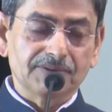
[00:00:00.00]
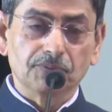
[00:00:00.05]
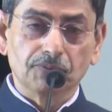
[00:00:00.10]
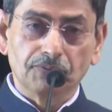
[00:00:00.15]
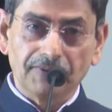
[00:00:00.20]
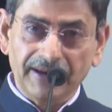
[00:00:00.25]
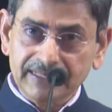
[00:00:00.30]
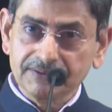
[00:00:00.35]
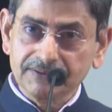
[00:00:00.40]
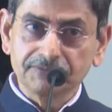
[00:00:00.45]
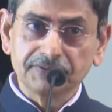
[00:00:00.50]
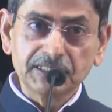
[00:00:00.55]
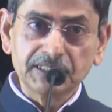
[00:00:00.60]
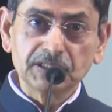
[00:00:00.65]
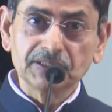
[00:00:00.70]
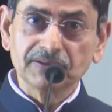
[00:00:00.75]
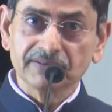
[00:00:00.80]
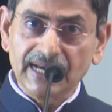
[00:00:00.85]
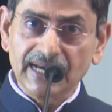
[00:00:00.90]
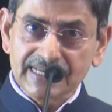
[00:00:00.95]
When
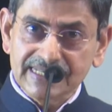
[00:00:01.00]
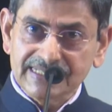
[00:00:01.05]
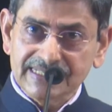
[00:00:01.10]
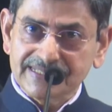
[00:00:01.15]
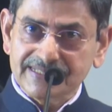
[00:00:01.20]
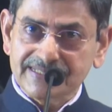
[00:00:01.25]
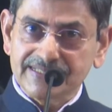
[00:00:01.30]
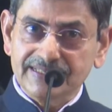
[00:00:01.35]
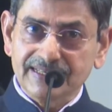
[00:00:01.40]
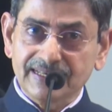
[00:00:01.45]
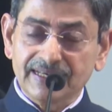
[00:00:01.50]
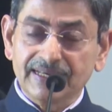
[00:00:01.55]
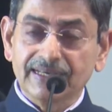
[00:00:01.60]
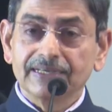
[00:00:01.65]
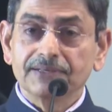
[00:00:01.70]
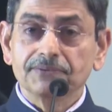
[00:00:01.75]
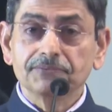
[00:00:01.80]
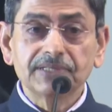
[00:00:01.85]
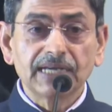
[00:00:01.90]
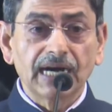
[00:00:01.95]
we
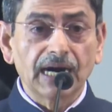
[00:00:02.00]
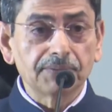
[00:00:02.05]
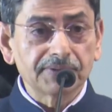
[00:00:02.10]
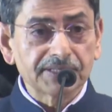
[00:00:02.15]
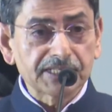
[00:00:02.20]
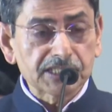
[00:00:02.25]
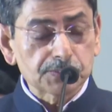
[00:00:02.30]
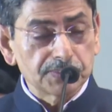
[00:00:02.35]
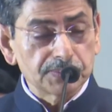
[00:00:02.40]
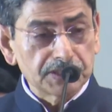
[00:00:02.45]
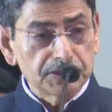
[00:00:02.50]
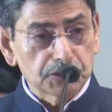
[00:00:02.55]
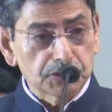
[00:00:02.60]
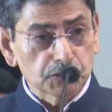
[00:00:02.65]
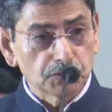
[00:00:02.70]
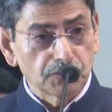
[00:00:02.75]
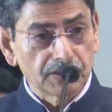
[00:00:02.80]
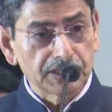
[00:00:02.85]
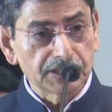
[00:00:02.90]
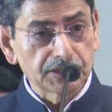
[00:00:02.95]
rise, our
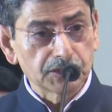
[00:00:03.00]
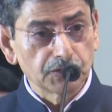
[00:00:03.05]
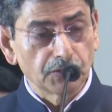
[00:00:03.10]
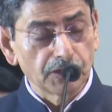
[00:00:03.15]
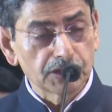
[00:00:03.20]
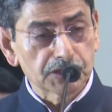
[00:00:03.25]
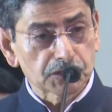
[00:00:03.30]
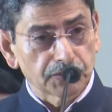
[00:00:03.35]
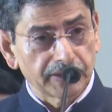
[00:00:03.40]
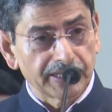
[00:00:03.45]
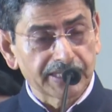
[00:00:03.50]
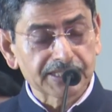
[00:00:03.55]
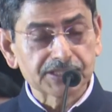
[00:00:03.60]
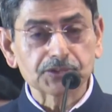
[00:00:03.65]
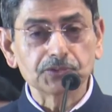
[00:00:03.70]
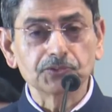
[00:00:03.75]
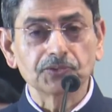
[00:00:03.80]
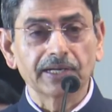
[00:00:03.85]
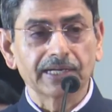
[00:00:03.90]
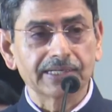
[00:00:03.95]
spirituality also
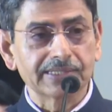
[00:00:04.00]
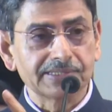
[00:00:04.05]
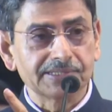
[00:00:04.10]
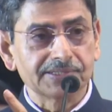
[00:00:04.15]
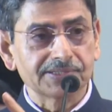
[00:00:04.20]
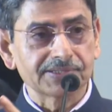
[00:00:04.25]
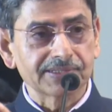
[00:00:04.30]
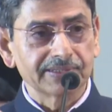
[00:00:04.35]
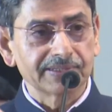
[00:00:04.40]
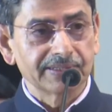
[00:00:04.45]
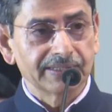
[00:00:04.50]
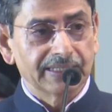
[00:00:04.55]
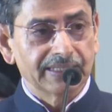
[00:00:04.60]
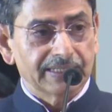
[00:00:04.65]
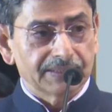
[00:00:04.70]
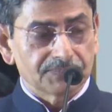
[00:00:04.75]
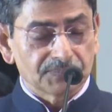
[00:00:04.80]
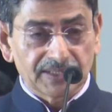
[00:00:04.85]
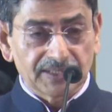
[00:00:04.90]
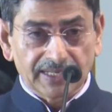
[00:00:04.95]
has to rise.
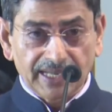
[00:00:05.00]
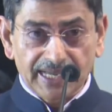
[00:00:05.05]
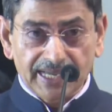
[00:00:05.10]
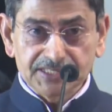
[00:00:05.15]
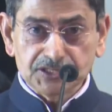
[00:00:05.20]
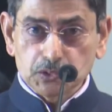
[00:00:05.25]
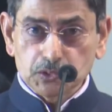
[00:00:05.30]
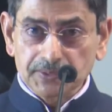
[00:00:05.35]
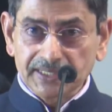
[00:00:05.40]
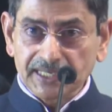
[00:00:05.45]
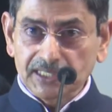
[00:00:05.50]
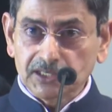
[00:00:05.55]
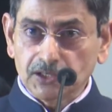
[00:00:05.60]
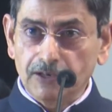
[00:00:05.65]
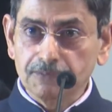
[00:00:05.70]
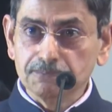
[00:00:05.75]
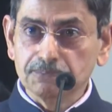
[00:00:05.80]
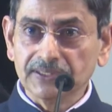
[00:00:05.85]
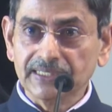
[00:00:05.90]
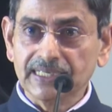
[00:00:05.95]
There has to be a
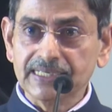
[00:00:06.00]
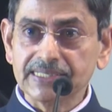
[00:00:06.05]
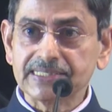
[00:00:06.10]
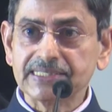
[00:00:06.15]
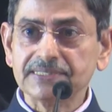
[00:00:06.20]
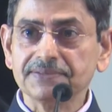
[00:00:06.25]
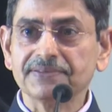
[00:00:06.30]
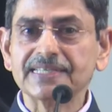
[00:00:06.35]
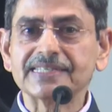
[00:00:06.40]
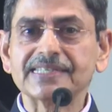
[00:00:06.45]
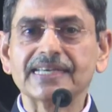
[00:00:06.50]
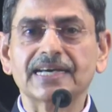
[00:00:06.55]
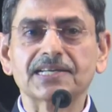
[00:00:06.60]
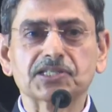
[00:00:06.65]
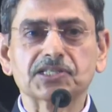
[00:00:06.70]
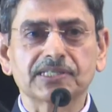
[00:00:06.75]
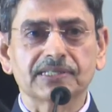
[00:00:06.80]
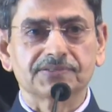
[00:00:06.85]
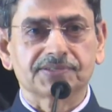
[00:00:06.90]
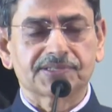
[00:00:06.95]
comprehensive
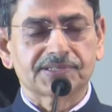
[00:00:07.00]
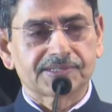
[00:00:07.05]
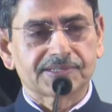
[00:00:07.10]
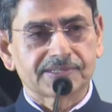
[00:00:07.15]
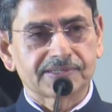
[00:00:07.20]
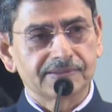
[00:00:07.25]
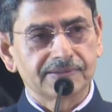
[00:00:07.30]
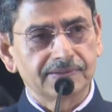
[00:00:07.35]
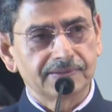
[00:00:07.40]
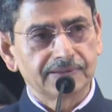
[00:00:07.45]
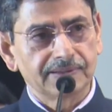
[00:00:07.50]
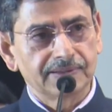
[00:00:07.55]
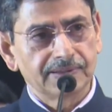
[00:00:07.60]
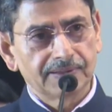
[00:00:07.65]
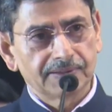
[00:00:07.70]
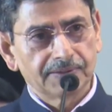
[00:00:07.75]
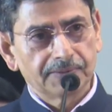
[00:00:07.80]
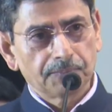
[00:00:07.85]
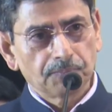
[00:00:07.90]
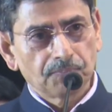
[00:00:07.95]

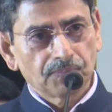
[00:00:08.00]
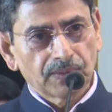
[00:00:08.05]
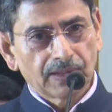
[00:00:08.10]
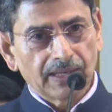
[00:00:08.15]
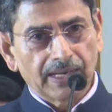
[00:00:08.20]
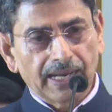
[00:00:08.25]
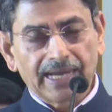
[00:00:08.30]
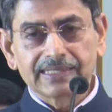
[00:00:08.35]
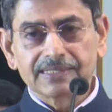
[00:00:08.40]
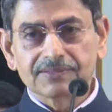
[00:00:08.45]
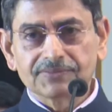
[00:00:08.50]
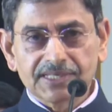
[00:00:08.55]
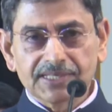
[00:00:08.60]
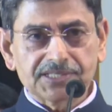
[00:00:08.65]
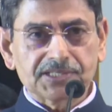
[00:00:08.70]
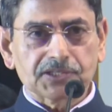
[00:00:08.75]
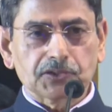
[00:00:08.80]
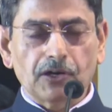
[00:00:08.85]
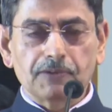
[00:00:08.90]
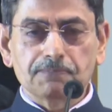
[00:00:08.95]
resurgence. And in
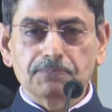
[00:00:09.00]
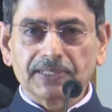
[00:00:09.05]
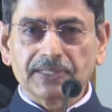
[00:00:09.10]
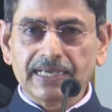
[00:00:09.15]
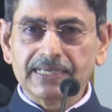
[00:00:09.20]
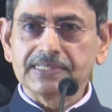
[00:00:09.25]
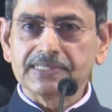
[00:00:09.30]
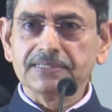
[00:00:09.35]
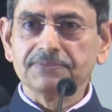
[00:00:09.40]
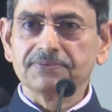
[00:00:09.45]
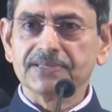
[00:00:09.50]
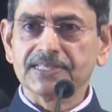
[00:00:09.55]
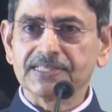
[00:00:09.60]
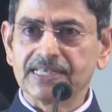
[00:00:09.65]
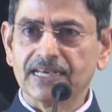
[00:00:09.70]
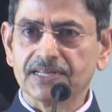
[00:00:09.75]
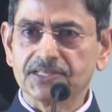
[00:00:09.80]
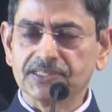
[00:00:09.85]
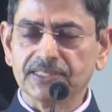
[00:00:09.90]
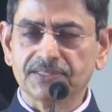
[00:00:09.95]
this comprehensive
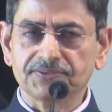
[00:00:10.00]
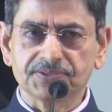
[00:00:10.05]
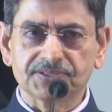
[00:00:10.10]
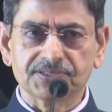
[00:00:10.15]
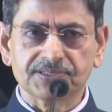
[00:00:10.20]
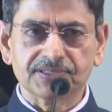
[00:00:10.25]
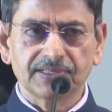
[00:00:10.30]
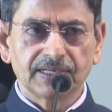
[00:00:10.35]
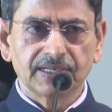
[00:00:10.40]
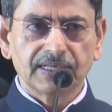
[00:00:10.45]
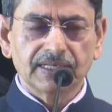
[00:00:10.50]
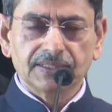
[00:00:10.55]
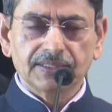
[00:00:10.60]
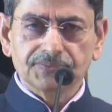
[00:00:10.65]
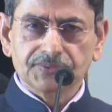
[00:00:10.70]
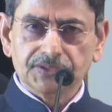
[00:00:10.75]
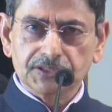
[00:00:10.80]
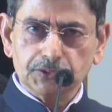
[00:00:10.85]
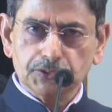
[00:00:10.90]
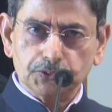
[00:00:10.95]

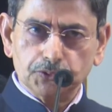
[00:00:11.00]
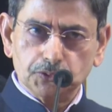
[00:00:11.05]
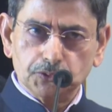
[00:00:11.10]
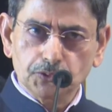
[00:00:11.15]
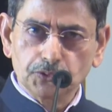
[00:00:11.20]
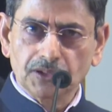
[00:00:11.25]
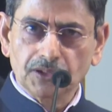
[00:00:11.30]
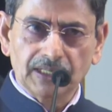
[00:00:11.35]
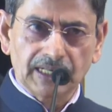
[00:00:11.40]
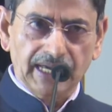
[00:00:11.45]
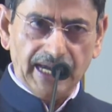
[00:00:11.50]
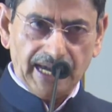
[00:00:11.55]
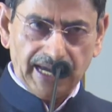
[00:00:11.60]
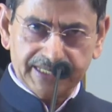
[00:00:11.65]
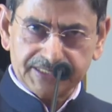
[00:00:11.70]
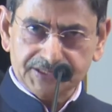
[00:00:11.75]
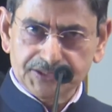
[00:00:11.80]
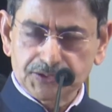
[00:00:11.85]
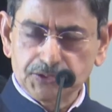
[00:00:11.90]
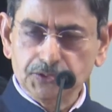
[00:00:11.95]
resurgence, Thirukkural
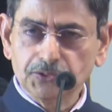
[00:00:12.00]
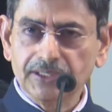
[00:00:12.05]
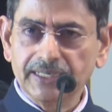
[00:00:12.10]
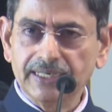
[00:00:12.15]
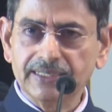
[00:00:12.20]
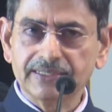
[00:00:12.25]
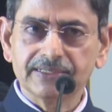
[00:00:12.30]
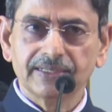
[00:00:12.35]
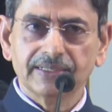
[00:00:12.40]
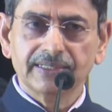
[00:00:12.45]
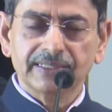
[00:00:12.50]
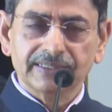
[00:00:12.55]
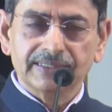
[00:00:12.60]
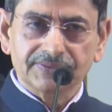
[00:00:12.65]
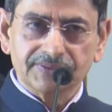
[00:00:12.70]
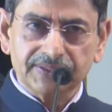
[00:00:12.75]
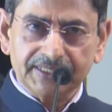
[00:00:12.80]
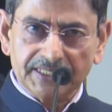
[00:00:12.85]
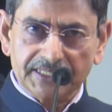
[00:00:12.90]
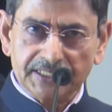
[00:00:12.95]
has to get
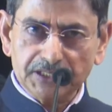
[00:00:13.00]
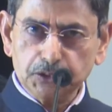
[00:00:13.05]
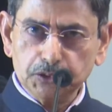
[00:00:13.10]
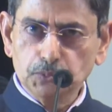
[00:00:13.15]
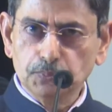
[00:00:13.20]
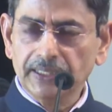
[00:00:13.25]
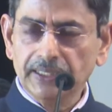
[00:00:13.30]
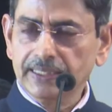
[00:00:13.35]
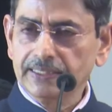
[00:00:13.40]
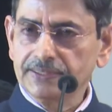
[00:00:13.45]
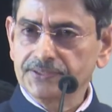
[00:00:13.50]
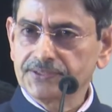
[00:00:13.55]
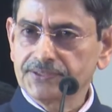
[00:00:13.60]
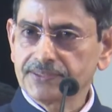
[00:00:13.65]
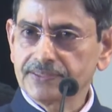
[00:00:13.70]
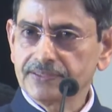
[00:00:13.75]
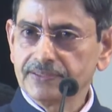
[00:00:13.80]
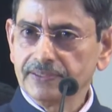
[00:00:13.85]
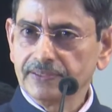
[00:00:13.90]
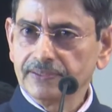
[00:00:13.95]
the due
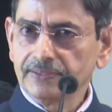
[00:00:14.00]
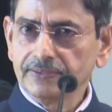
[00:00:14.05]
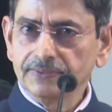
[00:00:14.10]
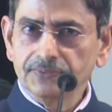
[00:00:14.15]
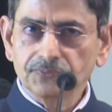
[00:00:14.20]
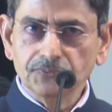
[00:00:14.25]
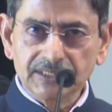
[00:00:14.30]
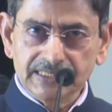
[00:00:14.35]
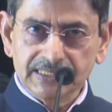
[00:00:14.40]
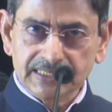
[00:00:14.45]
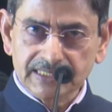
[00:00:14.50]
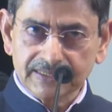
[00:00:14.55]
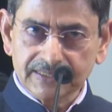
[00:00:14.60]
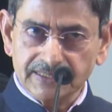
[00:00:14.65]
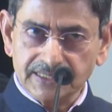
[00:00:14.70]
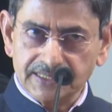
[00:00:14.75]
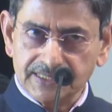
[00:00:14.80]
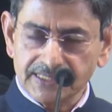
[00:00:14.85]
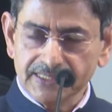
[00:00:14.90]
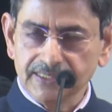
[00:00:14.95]
place which
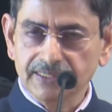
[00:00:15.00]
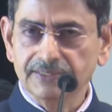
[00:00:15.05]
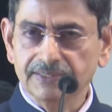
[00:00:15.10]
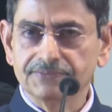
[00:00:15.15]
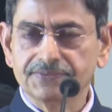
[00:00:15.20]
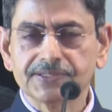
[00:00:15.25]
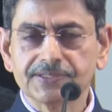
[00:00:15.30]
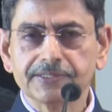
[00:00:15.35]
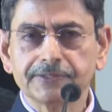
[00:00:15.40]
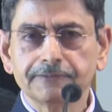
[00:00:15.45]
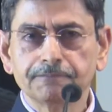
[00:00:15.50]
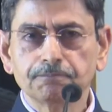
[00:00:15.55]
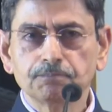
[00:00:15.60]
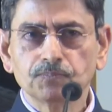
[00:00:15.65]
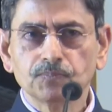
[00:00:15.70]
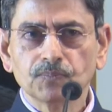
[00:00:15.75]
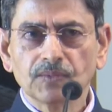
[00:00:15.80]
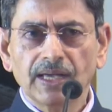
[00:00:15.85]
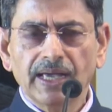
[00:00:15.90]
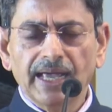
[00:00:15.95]
it
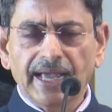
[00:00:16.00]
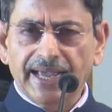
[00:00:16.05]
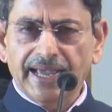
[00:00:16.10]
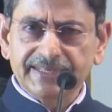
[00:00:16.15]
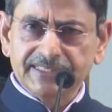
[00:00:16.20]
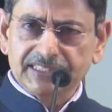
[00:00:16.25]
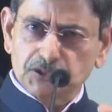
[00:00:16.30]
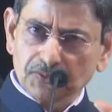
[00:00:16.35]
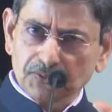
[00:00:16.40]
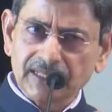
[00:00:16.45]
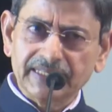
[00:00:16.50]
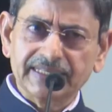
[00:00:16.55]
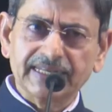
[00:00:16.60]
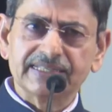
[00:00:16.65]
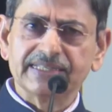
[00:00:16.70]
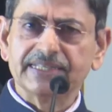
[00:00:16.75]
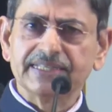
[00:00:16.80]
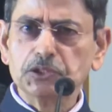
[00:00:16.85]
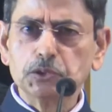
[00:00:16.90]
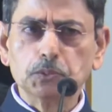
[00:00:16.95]
deserves. And it will
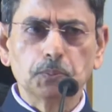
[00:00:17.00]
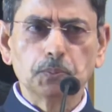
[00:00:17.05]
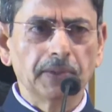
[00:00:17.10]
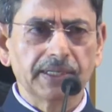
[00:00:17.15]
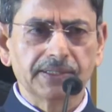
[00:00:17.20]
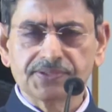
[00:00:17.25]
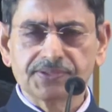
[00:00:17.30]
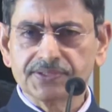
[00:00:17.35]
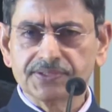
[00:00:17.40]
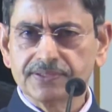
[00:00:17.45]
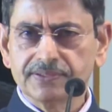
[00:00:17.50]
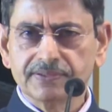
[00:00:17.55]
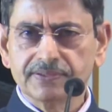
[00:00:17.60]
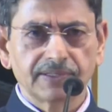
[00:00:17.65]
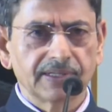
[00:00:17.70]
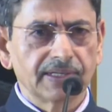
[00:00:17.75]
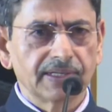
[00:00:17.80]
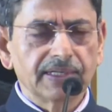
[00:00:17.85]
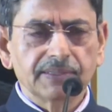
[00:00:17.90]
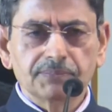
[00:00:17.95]
get a due
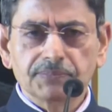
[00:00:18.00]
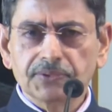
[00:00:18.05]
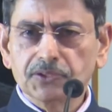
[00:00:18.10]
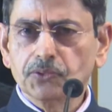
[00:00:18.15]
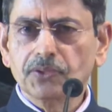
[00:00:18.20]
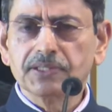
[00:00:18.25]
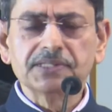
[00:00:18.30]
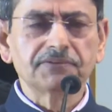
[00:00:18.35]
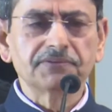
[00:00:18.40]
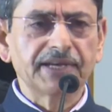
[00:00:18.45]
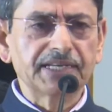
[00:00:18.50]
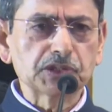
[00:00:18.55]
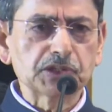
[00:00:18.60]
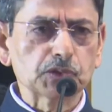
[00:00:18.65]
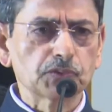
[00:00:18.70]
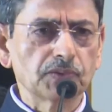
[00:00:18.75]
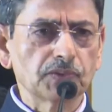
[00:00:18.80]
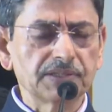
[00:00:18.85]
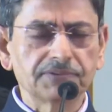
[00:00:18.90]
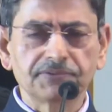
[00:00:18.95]
place. Because
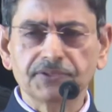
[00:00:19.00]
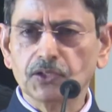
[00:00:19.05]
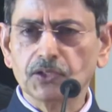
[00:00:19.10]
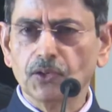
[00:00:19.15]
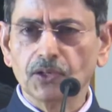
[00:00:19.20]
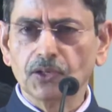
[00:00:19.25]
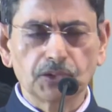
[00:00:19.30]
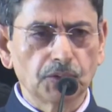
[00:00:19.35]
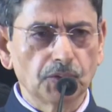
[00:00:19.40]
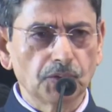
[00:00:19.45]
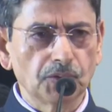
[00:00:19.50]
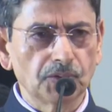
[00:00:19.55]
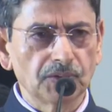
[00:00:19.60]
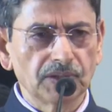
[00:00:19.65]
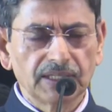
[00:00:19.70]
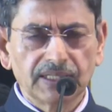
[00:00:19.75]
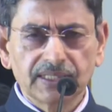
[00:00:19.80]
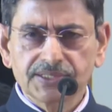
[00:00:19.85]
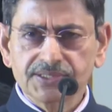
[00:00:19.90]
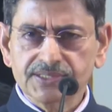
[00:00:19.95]
eventually we all
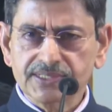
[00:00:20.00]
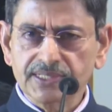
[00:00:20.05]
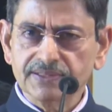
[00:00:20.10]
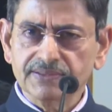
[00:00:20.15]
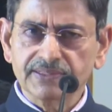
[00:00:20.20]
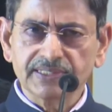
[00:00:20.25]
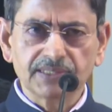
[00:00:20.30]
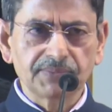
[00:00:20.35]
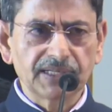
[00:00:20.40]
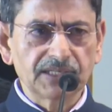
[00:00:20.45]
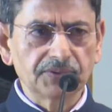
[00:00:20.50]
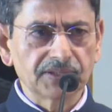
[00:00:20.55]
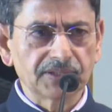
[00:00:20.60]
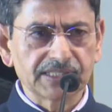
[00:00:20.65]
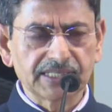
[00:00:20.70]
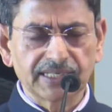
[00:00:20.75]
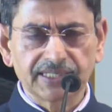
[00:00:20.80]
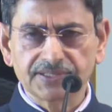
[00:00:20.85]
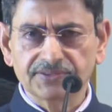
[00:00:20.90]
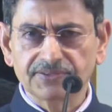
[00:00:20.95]
know, Satyam Eva
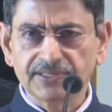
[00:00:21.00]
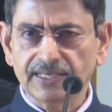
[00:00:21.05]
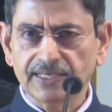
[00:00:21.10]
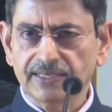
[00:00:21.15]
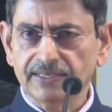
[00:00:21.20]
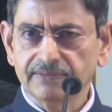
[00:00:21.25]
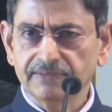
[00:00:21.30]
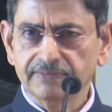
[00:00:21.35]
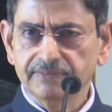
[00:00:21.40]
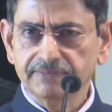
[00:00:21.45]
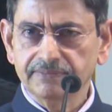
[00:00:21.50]
Jayate.